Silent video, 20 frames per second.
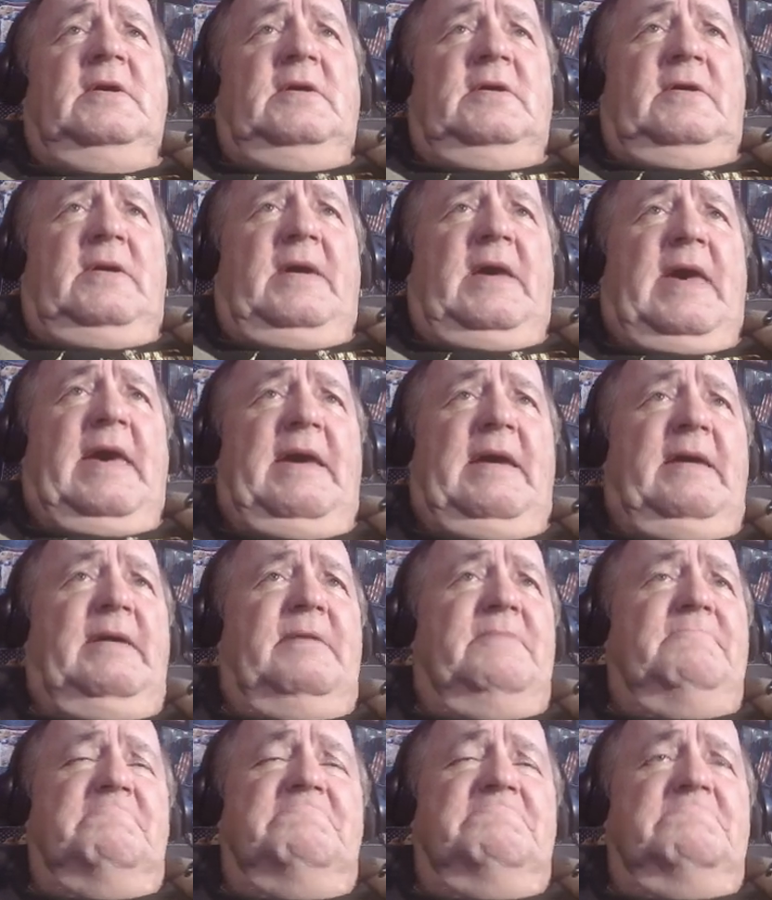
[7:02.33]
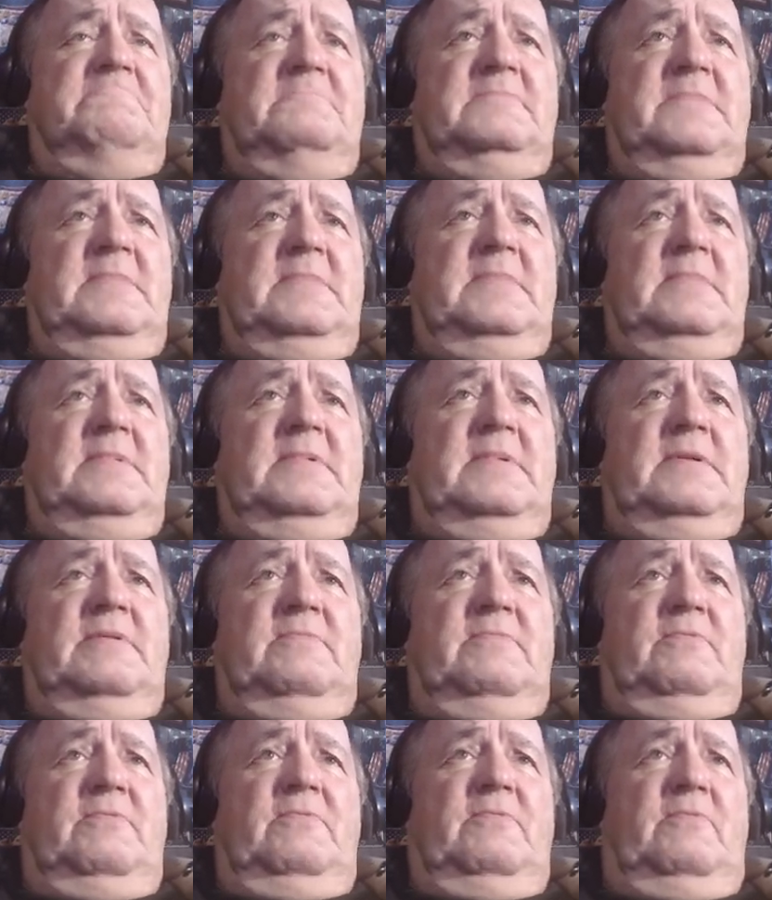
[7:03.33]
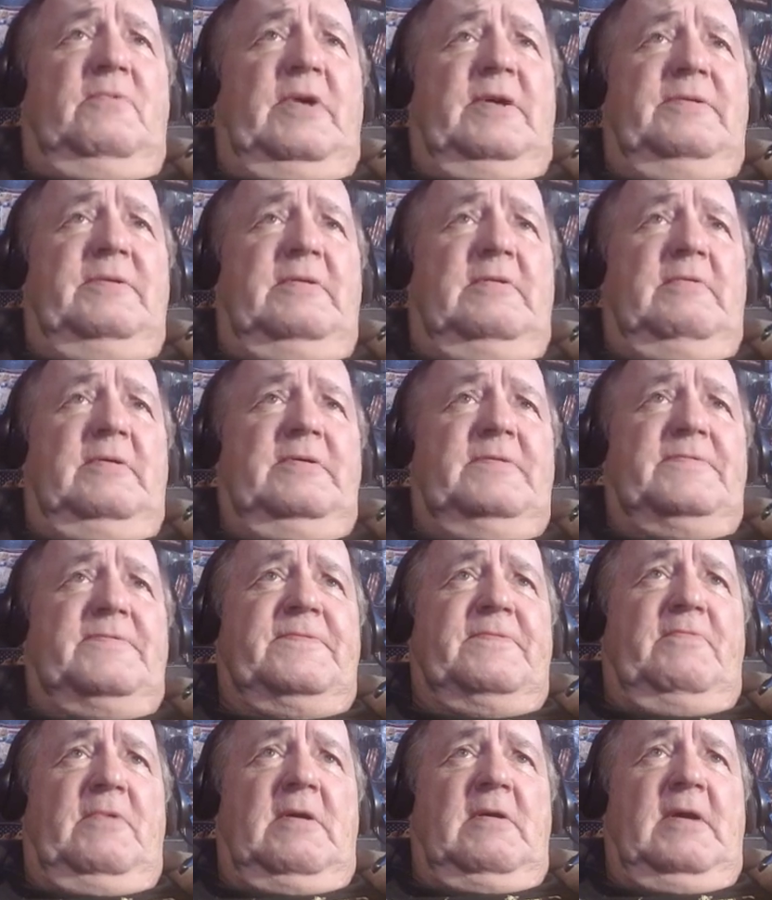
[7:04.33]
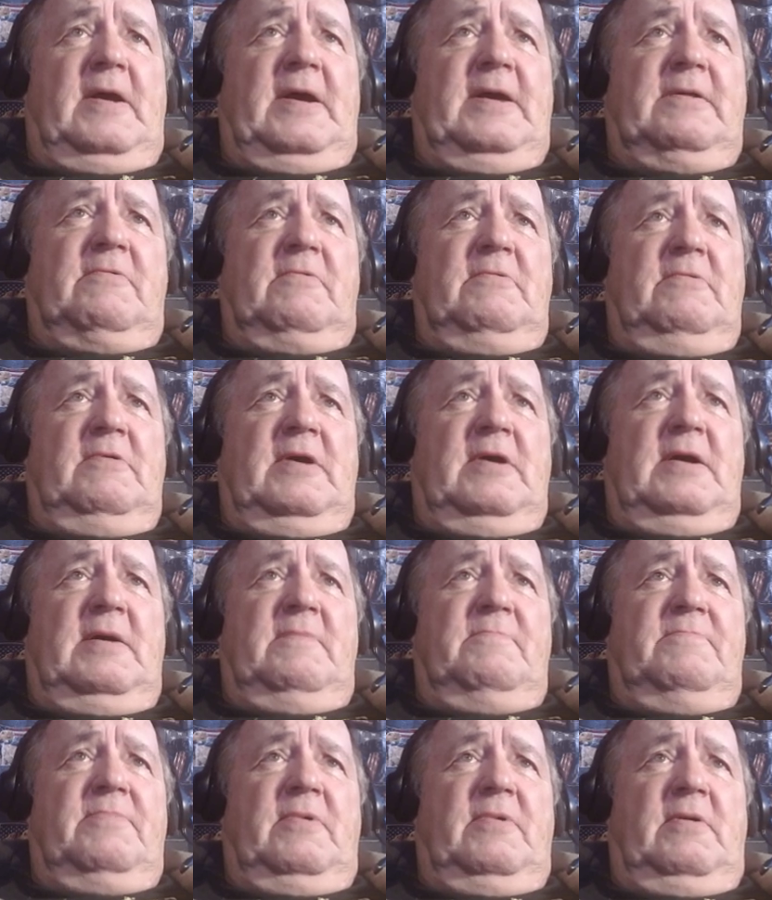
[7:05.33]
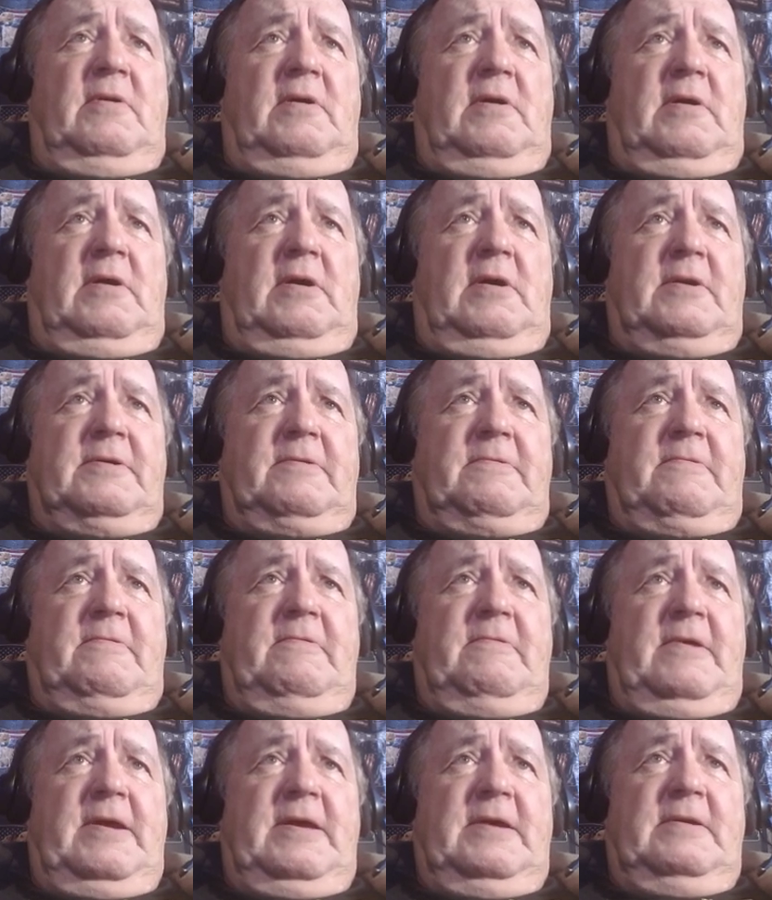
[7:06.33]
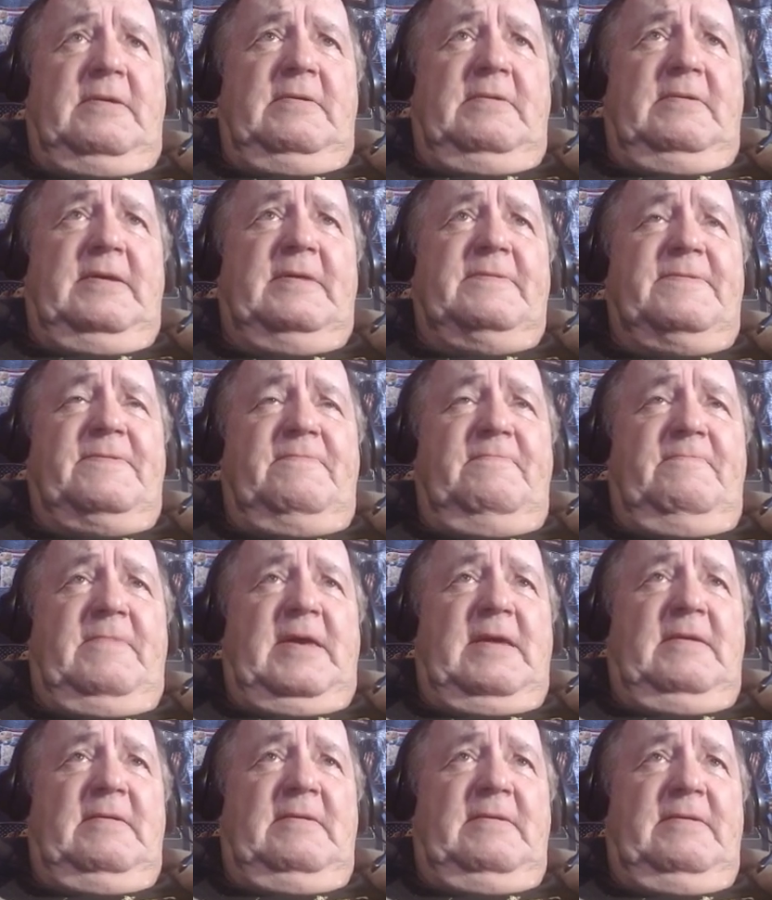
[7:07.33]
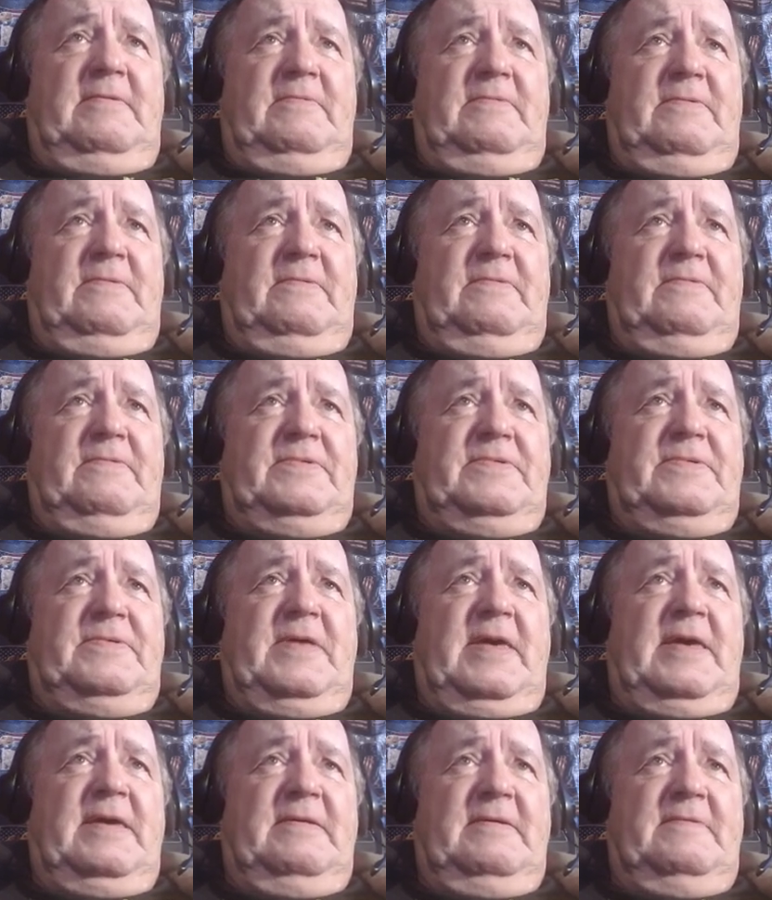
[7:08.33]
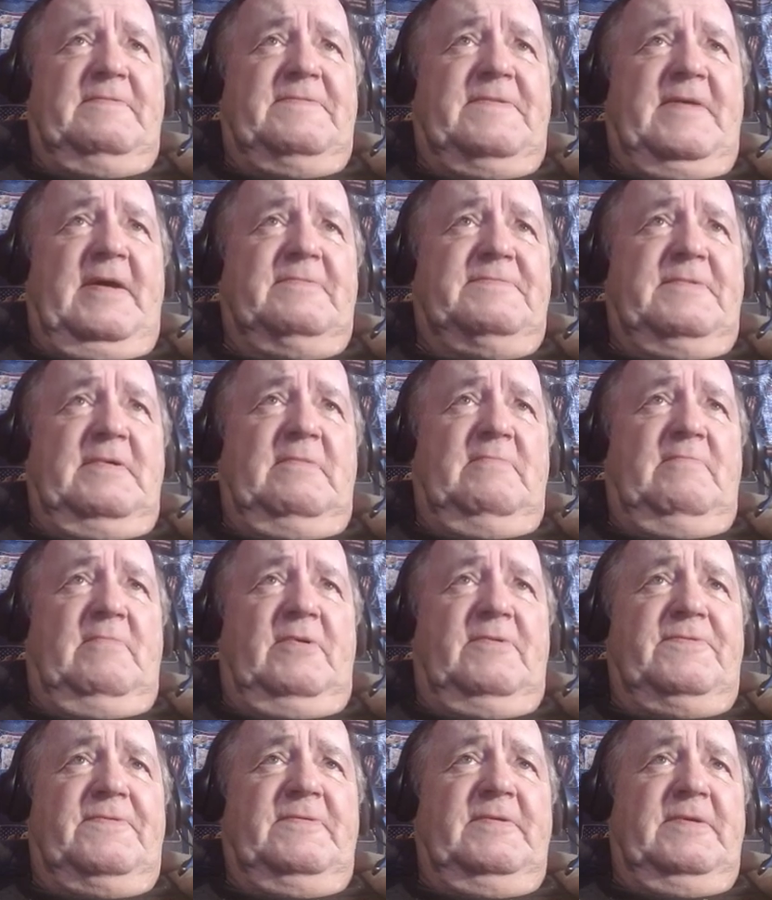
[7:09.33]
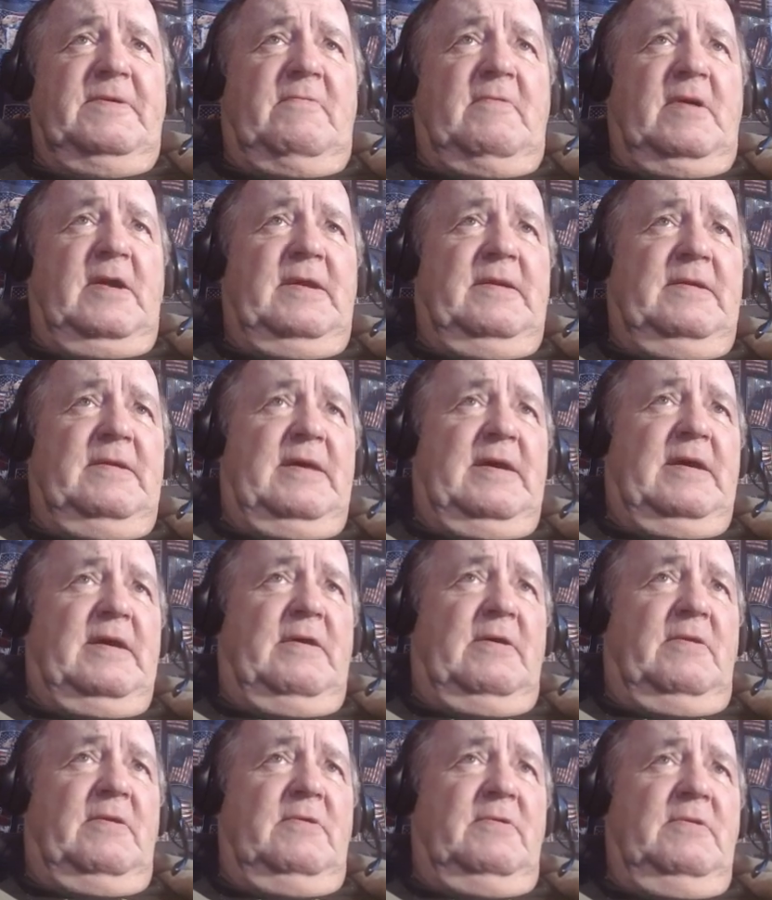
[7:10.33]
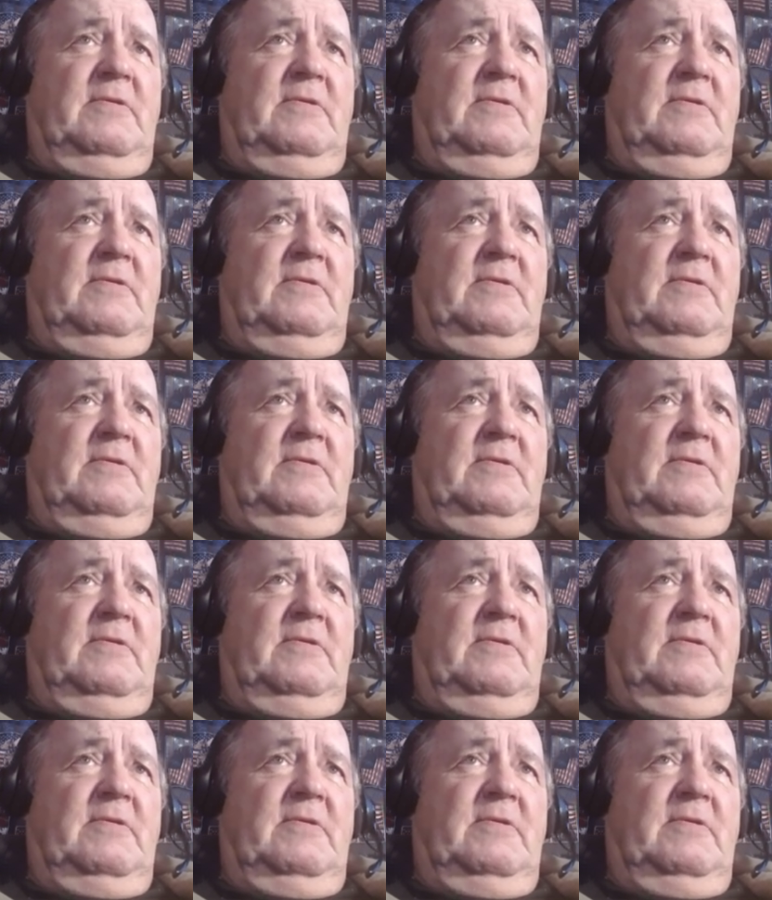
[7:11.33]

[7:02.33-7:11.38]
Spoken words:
And whether it's where I grew up, Otter Creek, that's mainly the thing that's out there mostly right now.